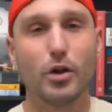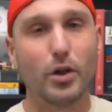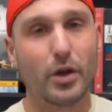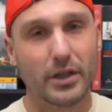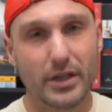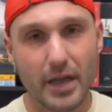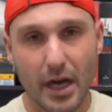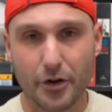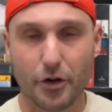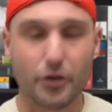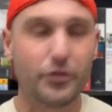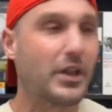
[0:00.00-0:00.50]
on
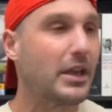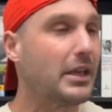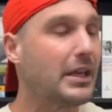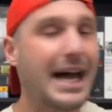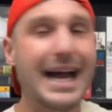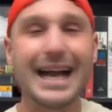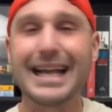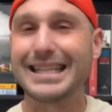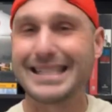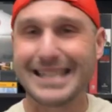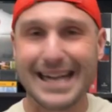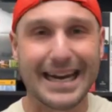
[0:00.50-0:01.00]
Gunnar. The
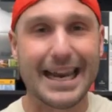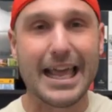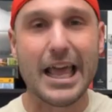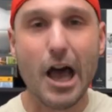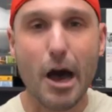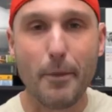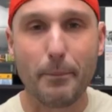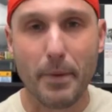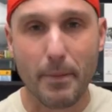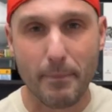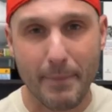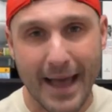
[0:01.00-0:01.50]
line's got to
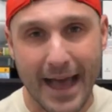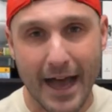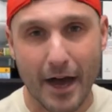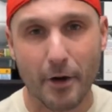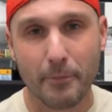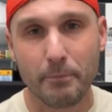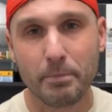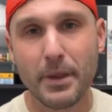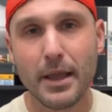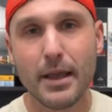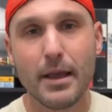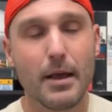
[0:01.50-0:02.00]
help him
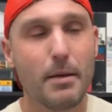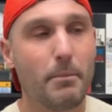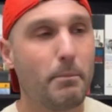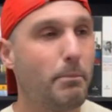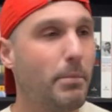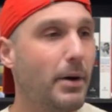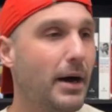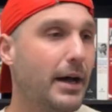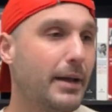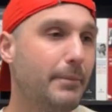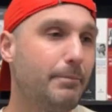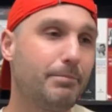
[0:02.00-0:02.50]
out,
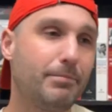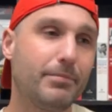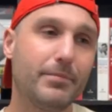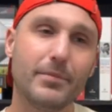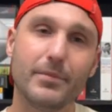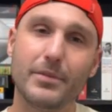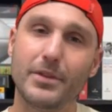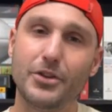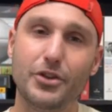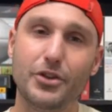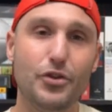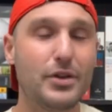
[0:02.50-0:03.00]
but
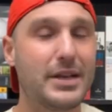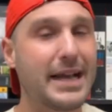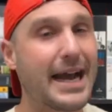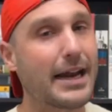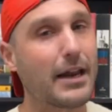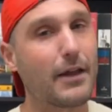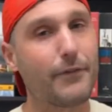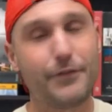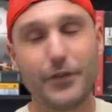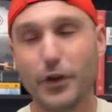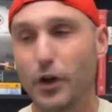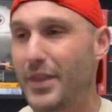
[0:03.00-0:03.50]
you got
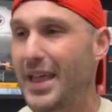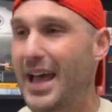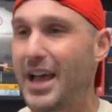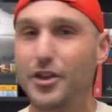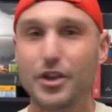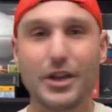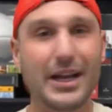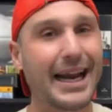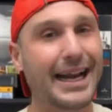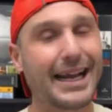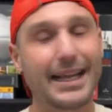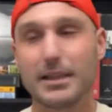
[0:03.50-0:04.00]
to feel that. You
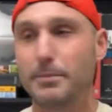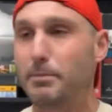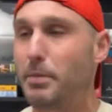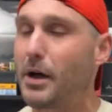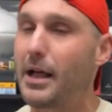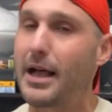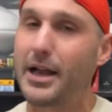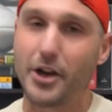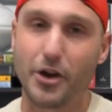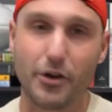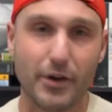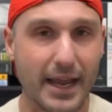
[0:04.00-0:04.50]
got to get the ball
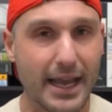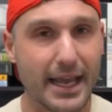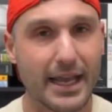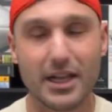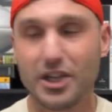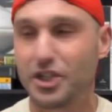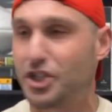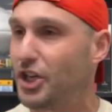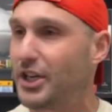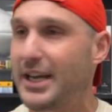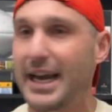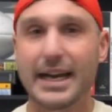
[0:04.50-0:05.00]
out of your
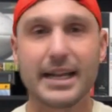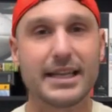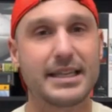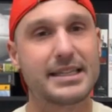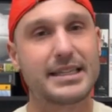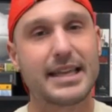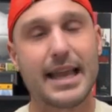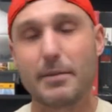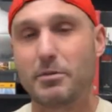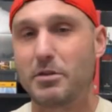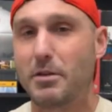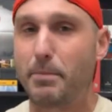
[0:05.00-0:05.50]
hands. You got to
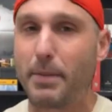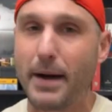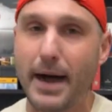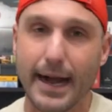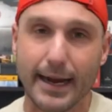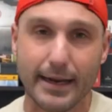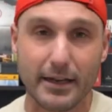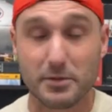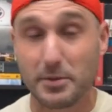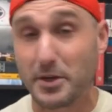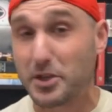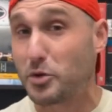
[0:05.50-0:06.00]
escape the
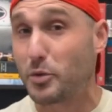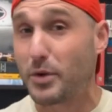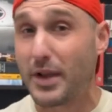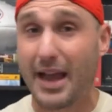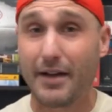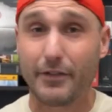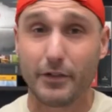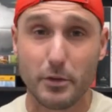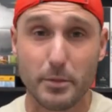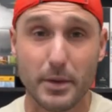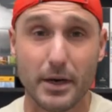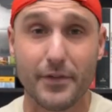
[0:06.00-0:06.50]
pocket, especially when you
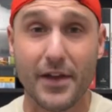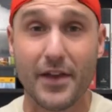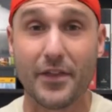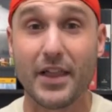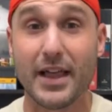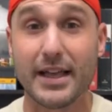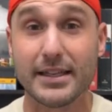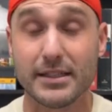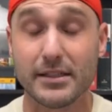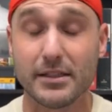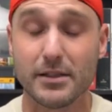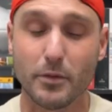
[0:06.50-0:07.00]
have a little bit of
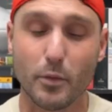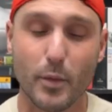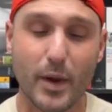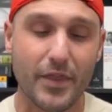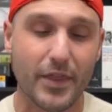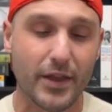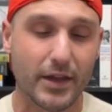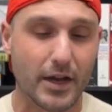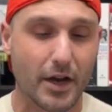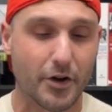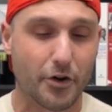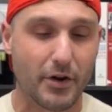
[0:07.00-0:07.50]
athleticism the way
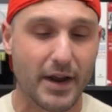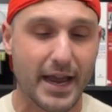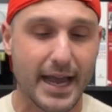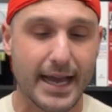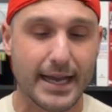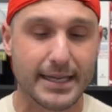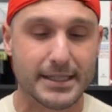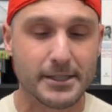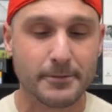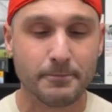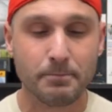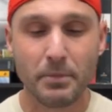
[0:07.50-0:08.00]
that Gunnar
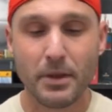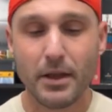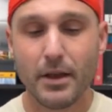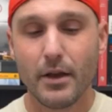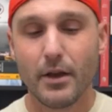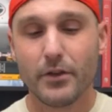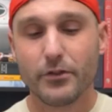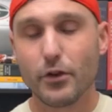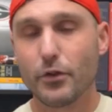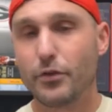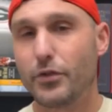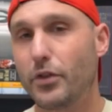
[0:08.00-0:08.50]
has.
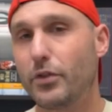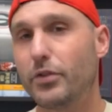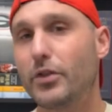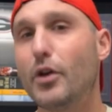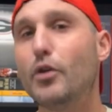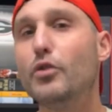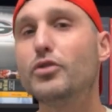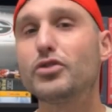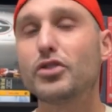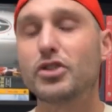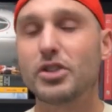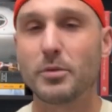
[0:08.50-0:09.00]
So
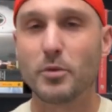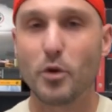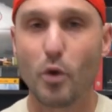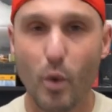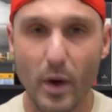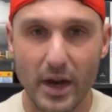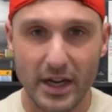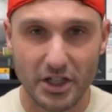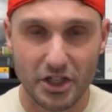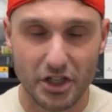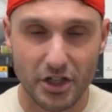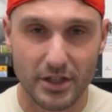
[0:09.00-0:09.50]
those are some
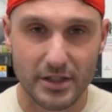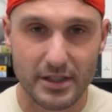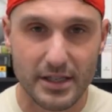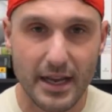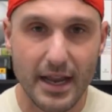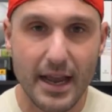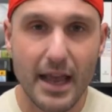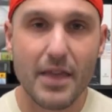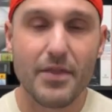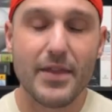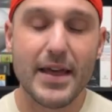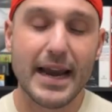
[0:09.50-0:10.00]
questions
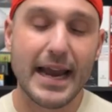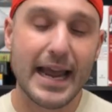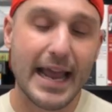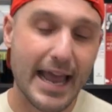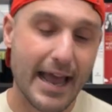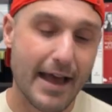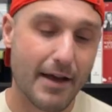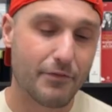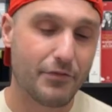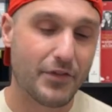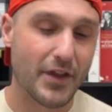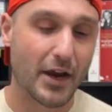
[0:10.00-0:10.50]
that I
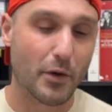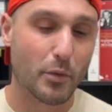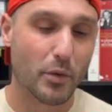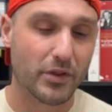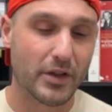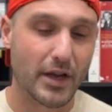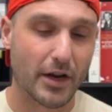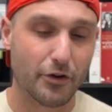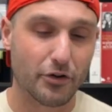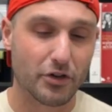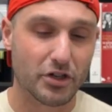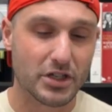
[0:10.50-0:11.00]
have there with
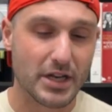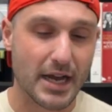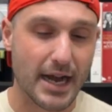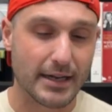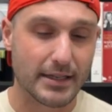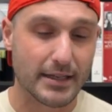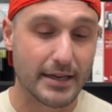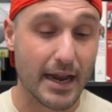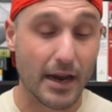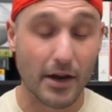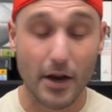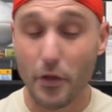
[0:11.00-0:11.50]
Gunnar
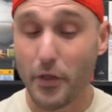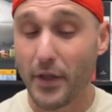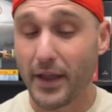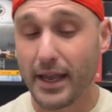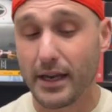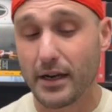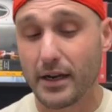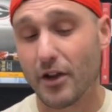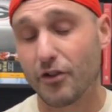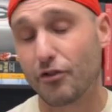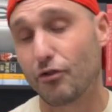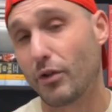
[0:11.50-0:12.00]
Stockton. Now, another thing he
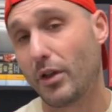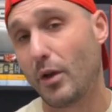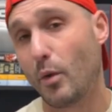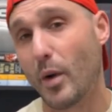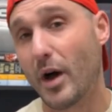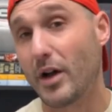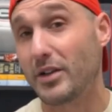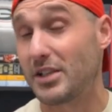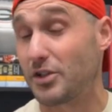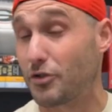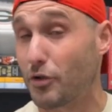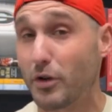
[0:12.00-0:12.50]
does really
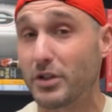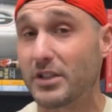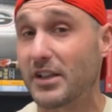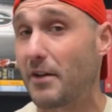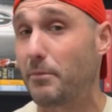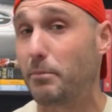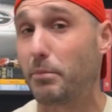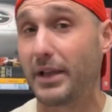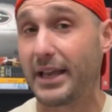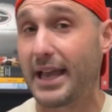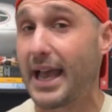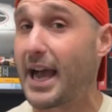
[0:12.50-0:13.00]
well is he throws
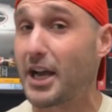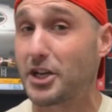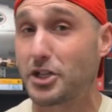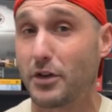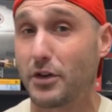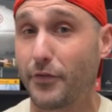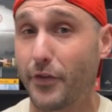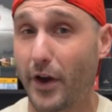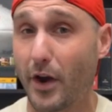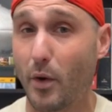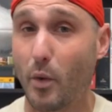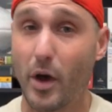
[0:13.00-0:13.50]
off play action
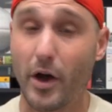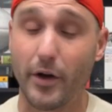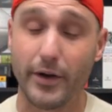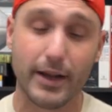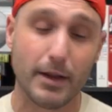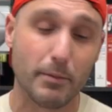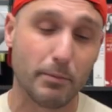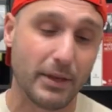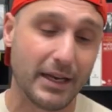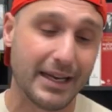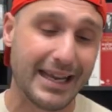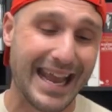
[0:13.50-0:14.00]
very well. He
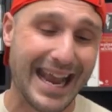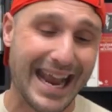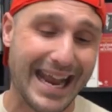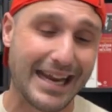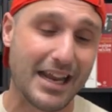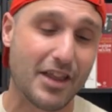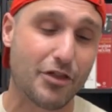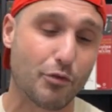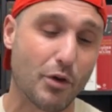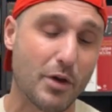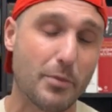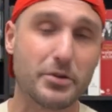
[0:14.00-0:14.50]
completed
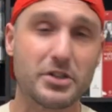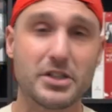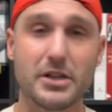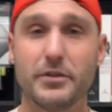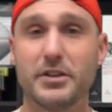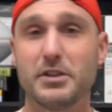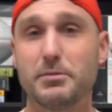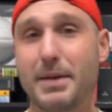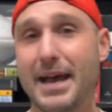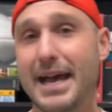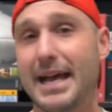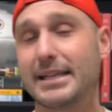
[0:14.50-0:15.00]
83% of
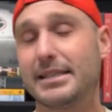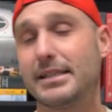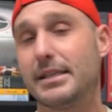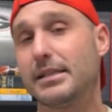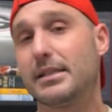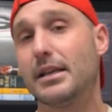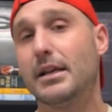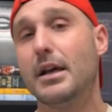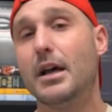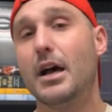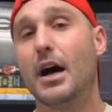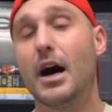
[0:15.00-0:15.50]
his passes
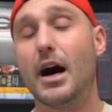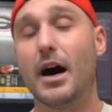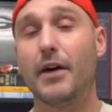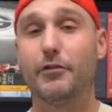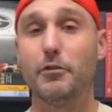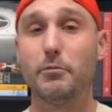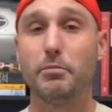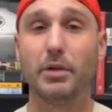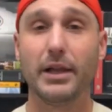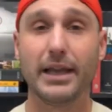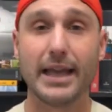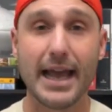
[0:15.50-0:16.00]
off
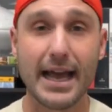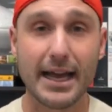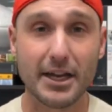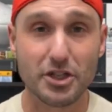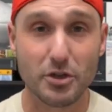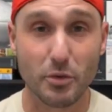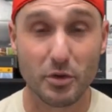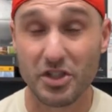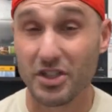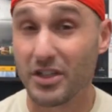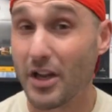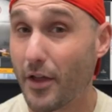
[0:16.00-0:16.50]
of play
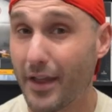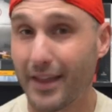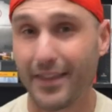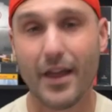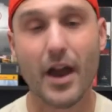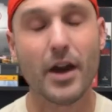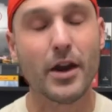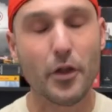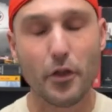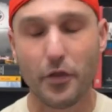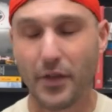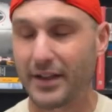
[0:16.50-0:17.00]
action, which is
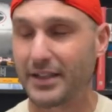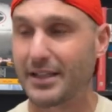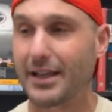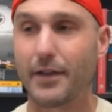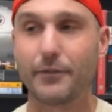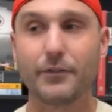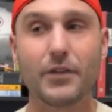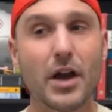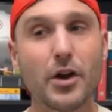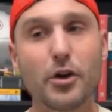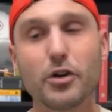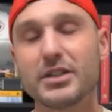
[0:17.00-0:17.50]
another thing. So if
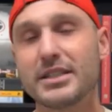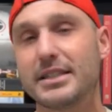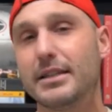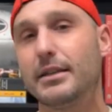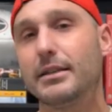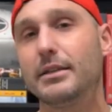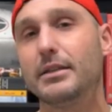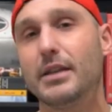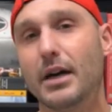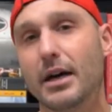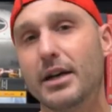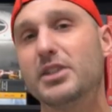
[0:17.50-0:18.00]
Gunnar
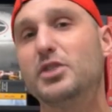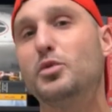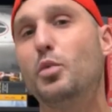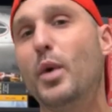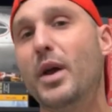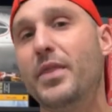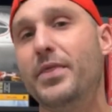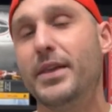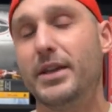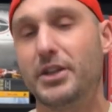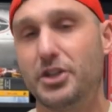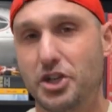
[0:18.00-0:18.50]
does
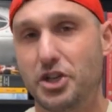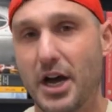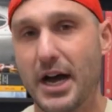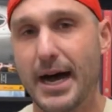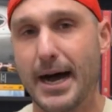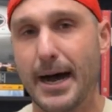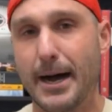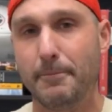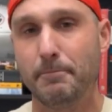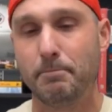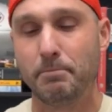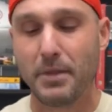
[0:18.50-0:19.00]
win the
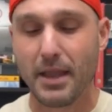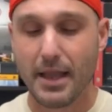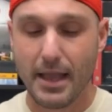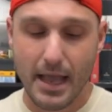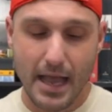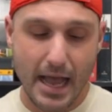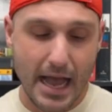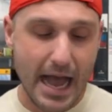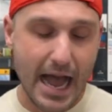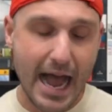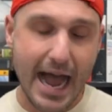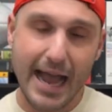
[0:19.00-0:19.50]
job,
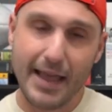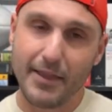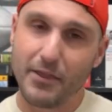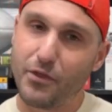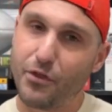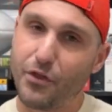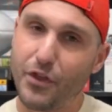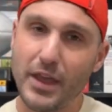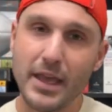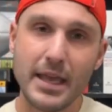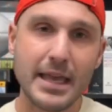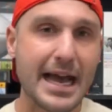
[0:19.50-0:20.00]
I
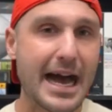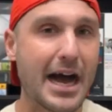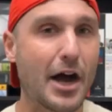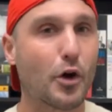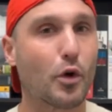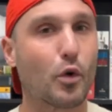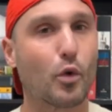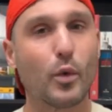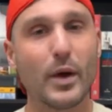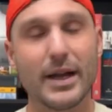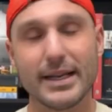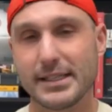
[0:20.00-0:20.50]
think
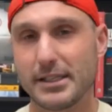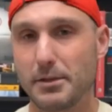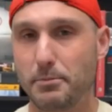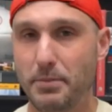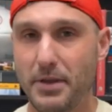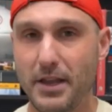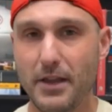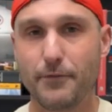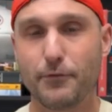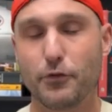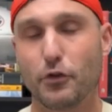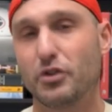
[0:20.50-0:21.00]
our
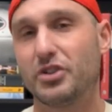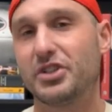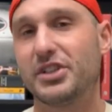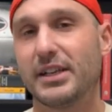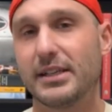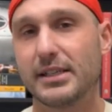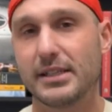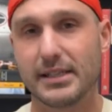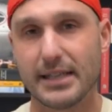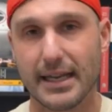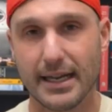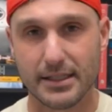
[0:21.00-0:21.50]
recipe for
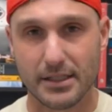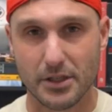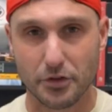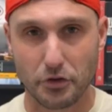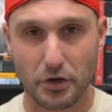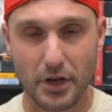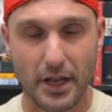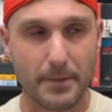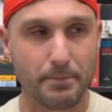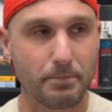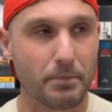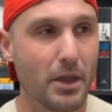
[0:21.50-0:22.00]
success under
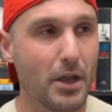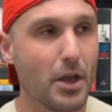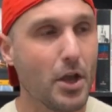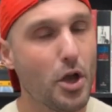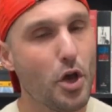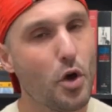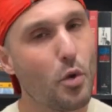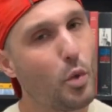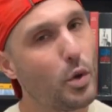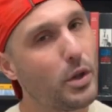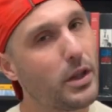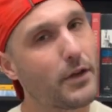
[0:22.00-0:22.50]
him
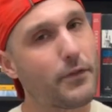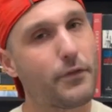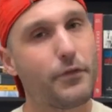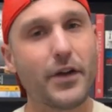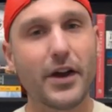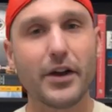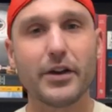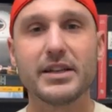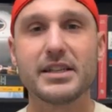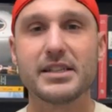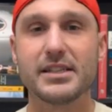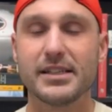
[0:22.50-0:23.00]
will look
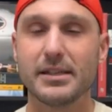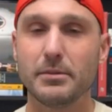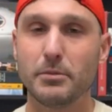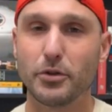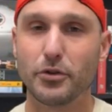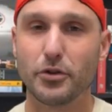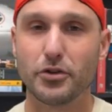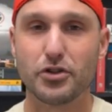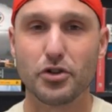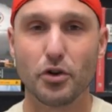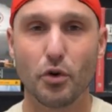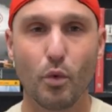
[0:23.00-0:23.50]
very
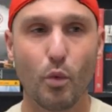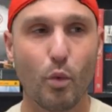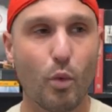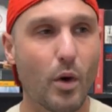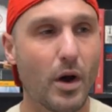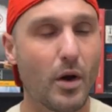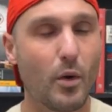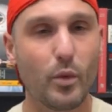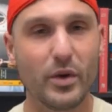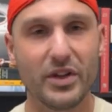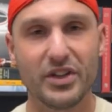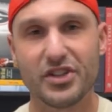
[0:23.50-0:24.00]
similar to
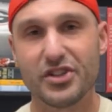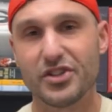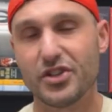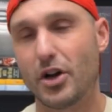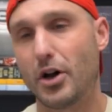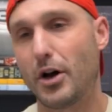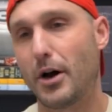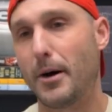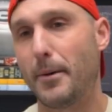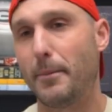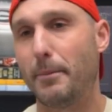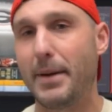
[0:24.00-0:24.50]
what we
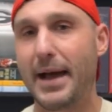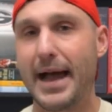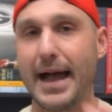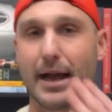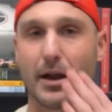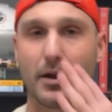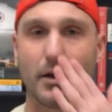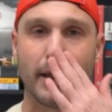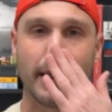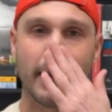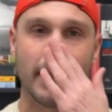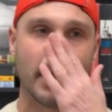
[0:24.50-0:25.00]
saw
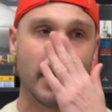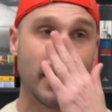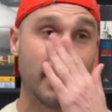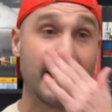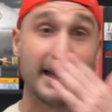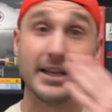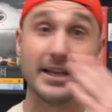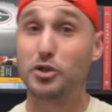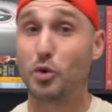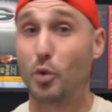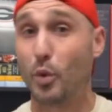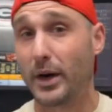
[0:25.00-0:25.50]
back in
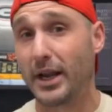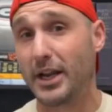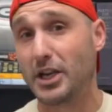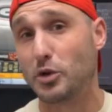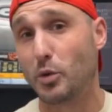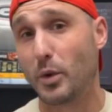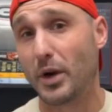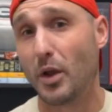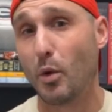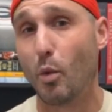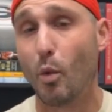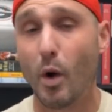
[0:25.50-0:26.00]

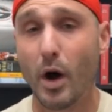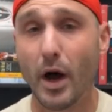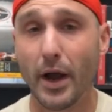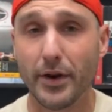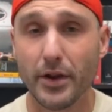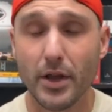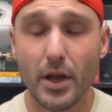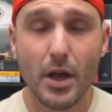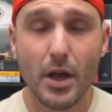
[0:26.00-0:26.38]
2021